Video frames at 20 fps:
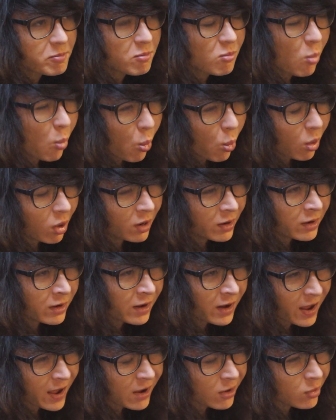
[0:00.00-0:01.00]
1
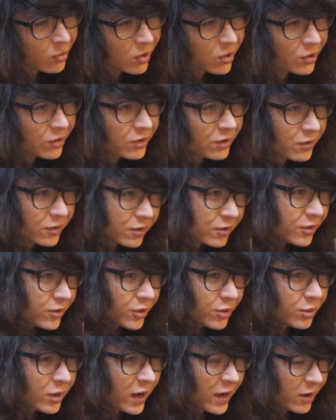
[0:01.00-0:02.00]
hour to
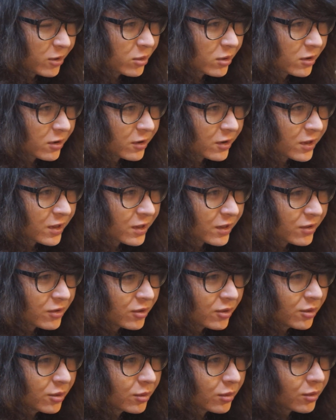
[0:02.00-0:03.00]
2 hours
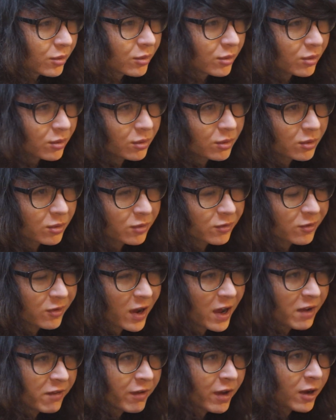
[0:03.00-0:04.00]
to
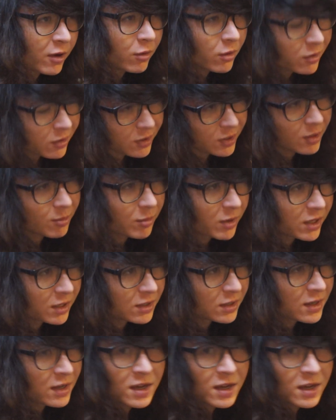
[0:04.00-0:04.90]
5 hours, but